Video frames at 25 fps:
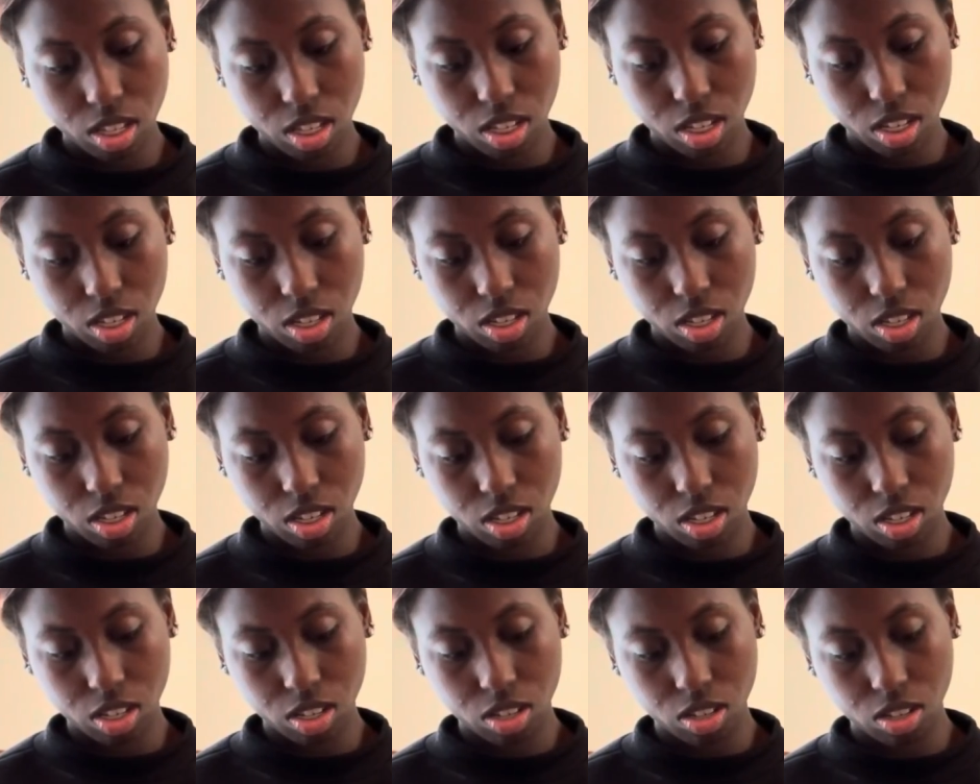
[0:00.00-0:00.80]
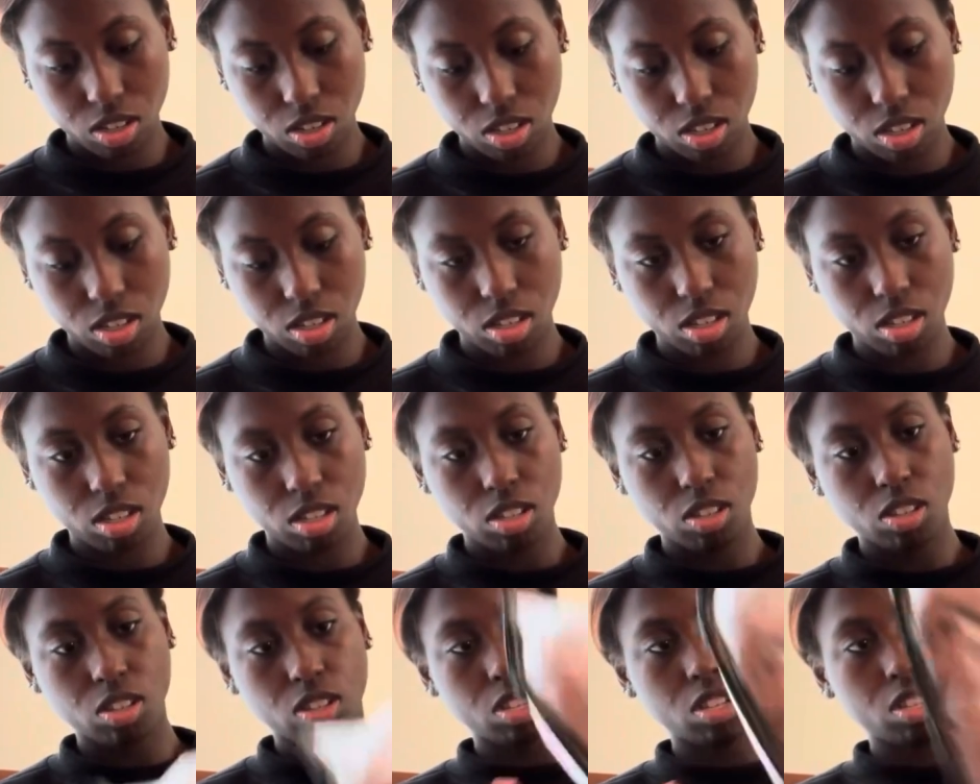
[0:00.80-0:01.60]
This is
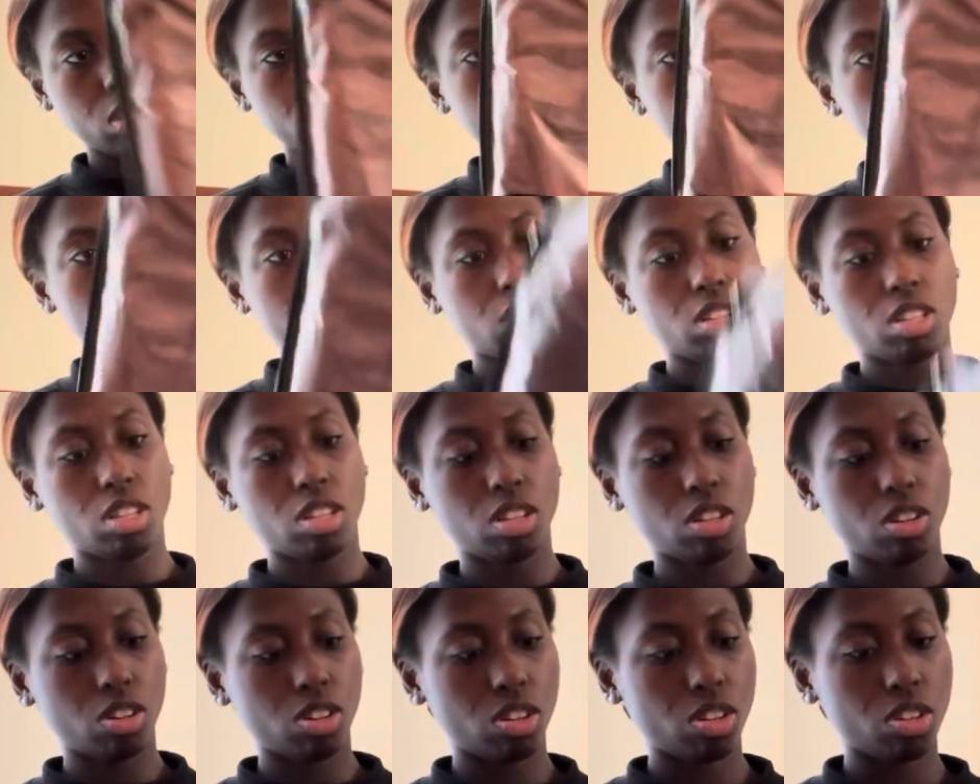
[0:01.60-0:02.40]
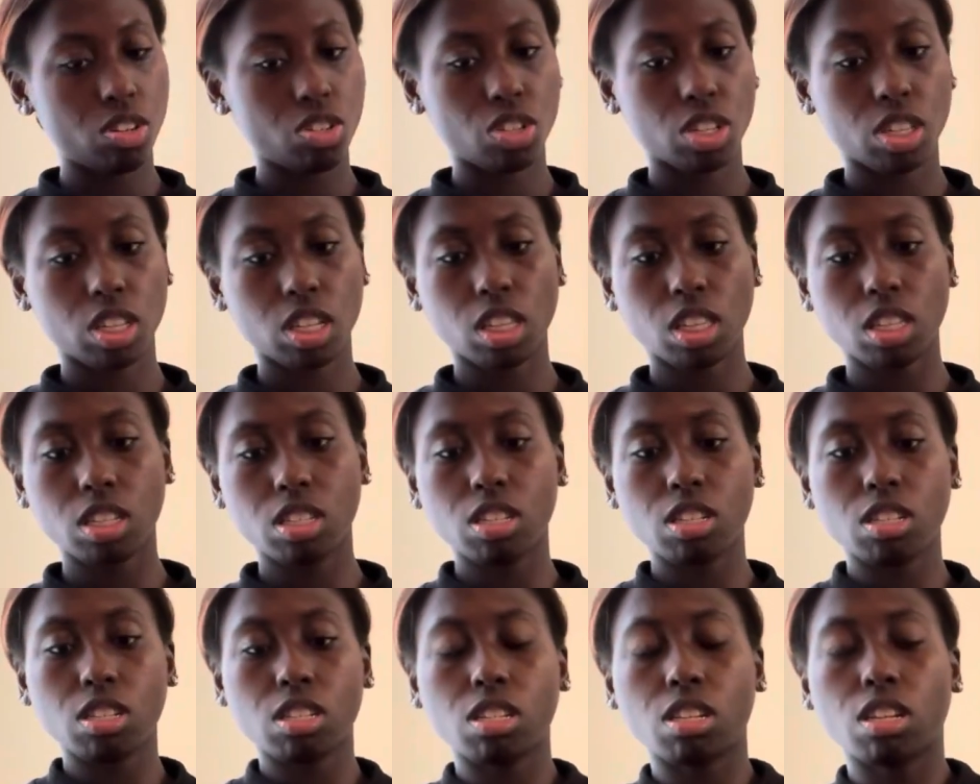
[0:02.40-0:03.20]
a large. I think this
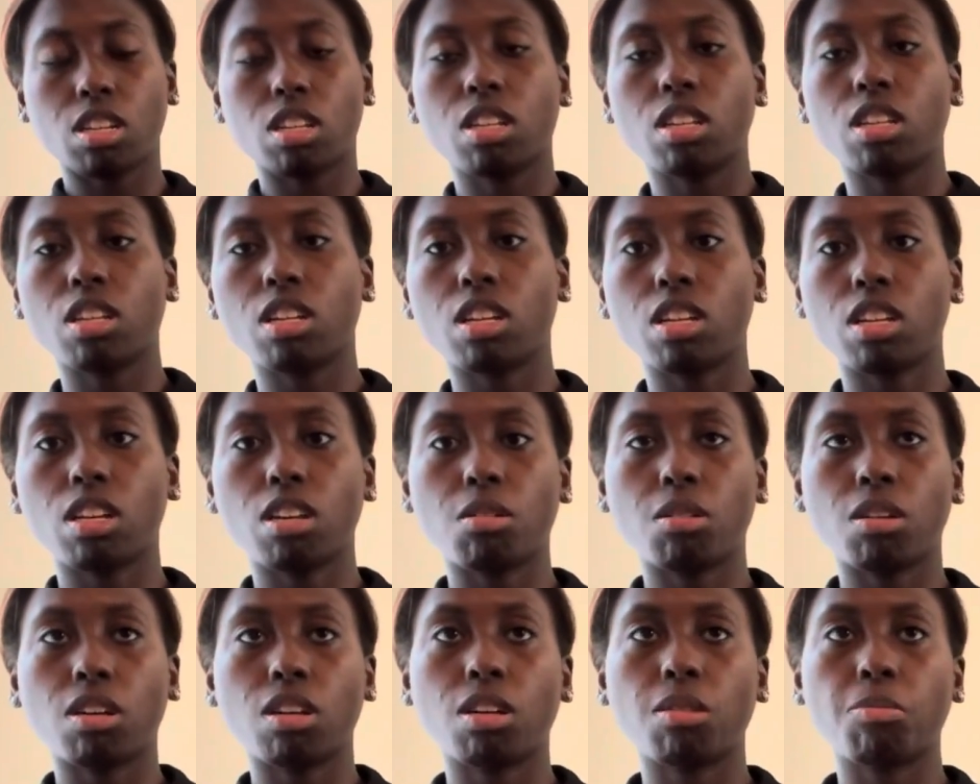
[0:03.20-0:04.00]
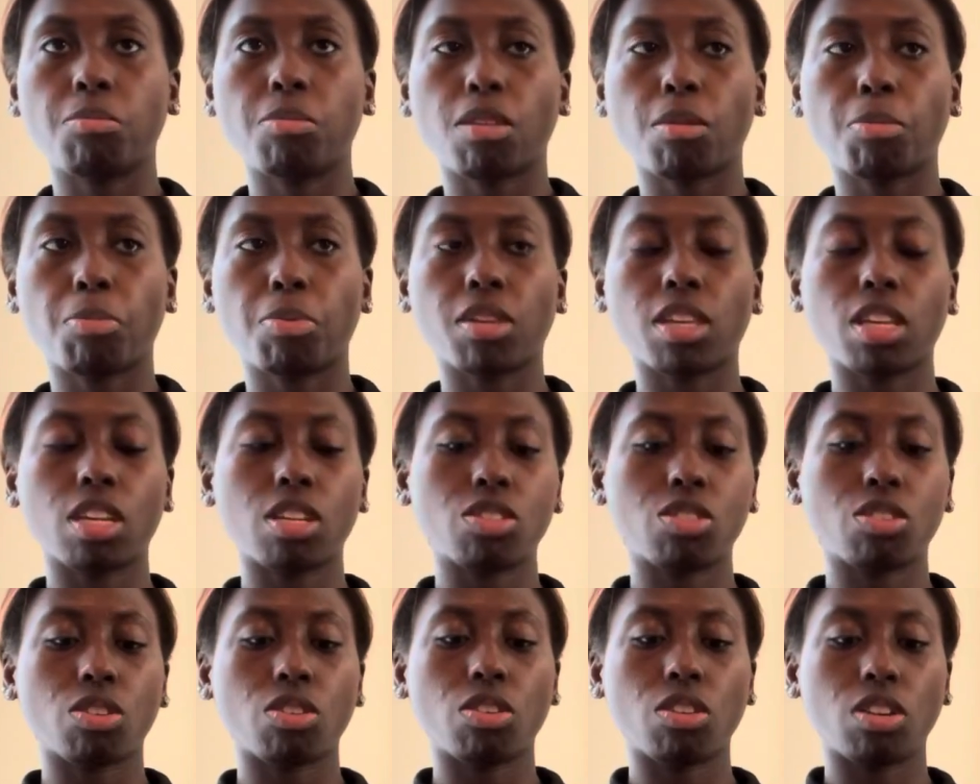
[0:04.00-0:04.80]
is uh, um, the
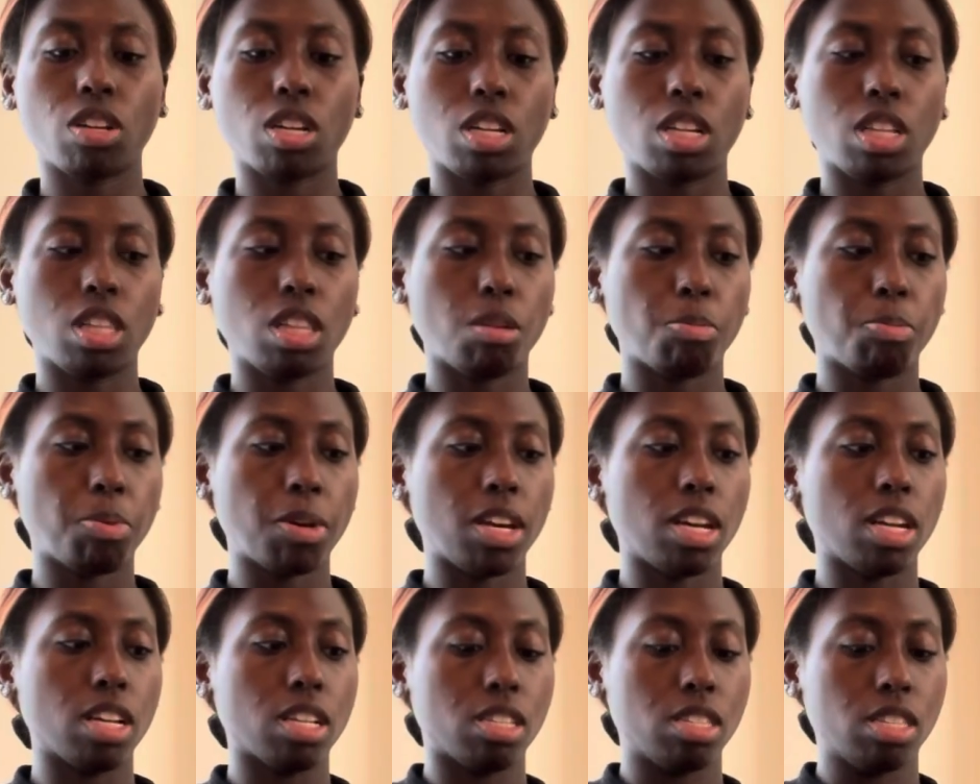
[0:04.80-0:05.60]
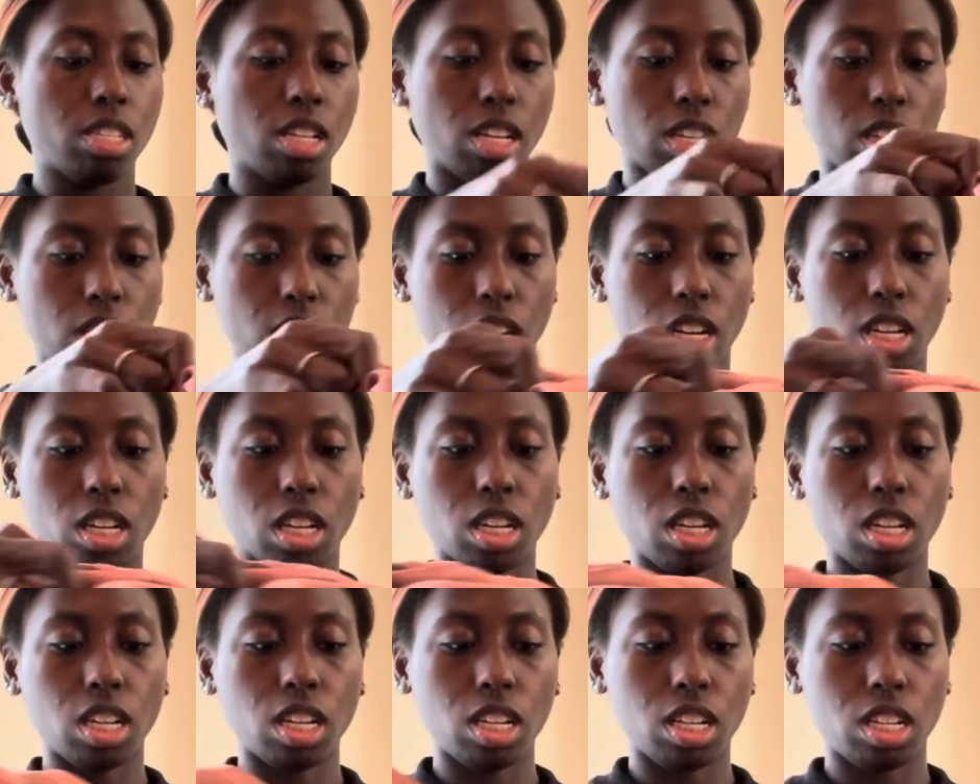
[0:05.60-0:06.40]
blazer and the pants set that I
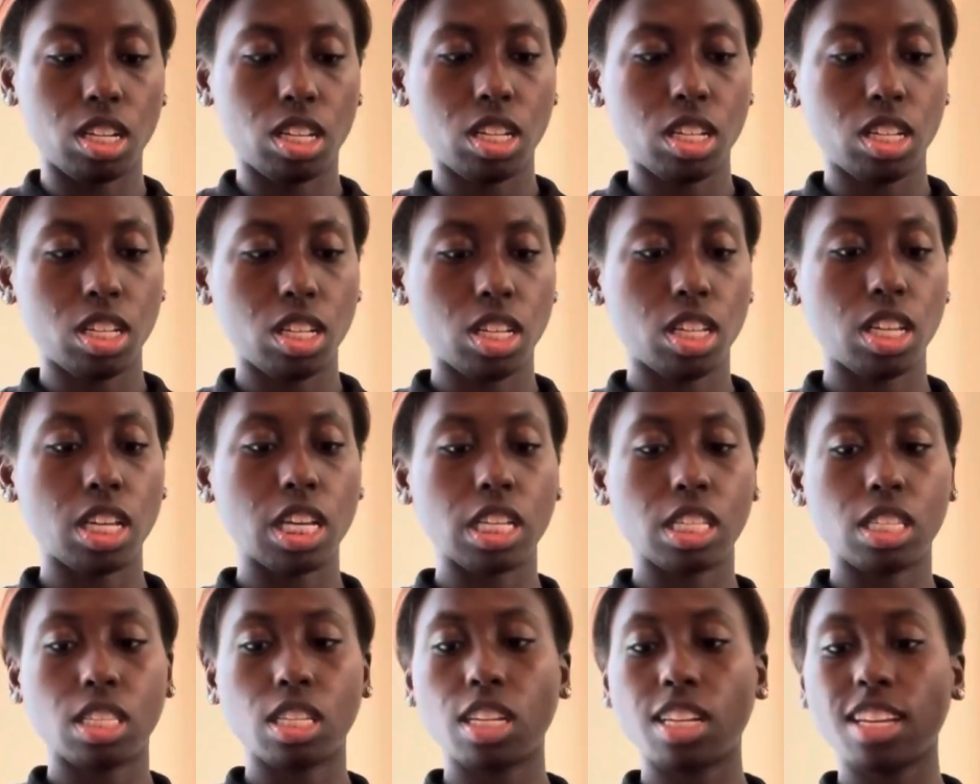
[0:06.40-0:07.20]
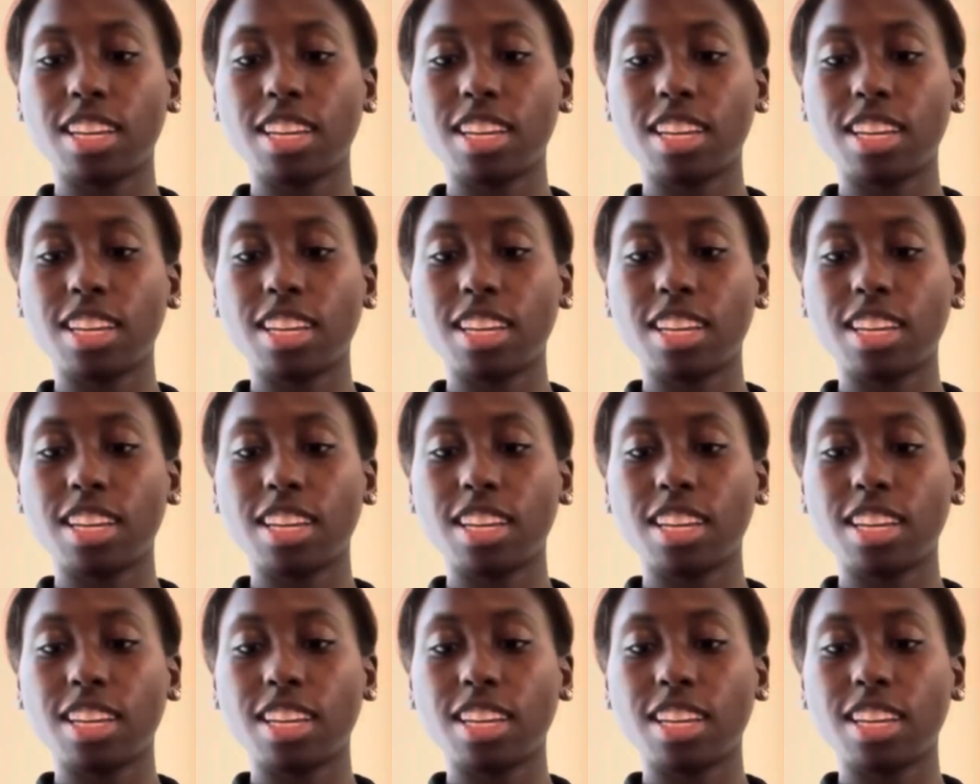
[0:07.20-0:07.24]
got. Yes, it